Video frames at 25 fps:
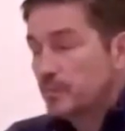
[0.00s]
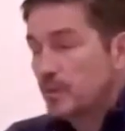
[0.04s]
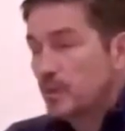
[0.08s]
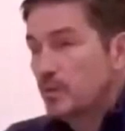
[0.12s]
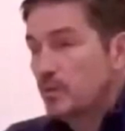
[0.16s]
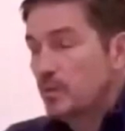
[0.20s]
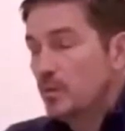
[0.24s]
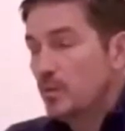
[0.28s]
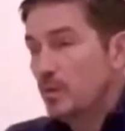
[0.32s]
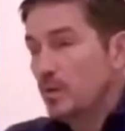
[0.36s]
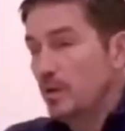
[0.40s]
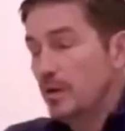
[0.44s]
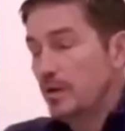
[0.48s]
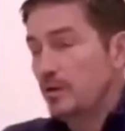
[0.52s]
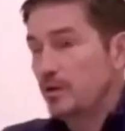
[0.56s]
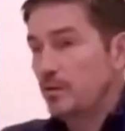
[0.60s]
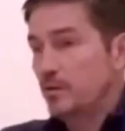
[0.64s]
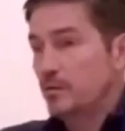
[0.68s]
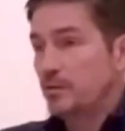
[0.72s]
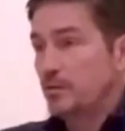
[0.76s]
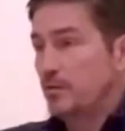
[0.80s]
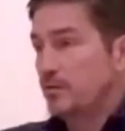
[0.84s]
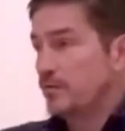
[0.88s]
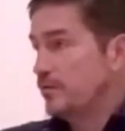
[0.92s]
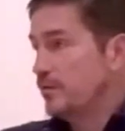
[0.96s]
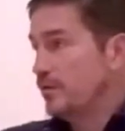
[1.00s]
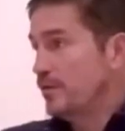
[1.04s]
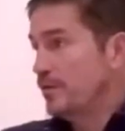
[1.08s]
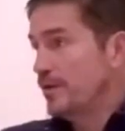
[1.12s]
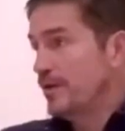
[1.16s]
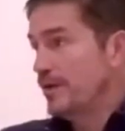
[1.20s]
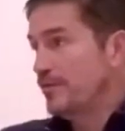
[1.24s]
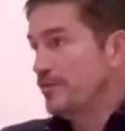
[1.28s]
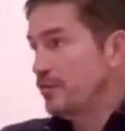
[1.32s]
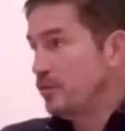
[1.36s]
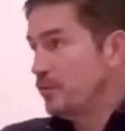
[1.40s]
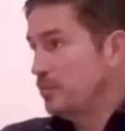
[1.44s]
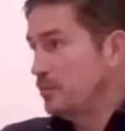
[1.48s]
Well, I don't know if I'll
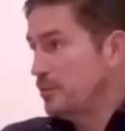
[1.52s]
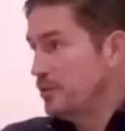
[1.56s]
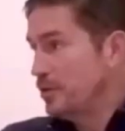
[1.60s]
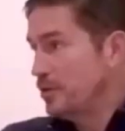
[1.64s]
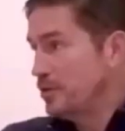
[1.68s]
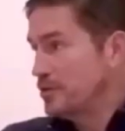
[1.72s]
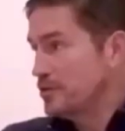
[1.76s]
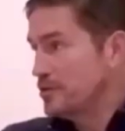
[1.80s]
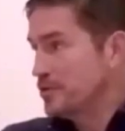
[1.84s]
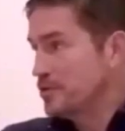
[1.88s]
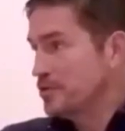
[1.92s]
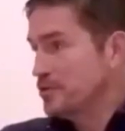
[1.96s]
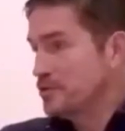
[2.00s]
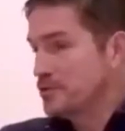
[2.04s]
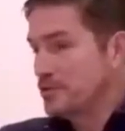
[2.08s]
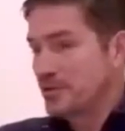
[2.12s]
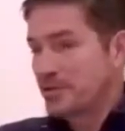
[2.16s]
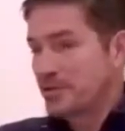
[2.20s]
have open heart surgery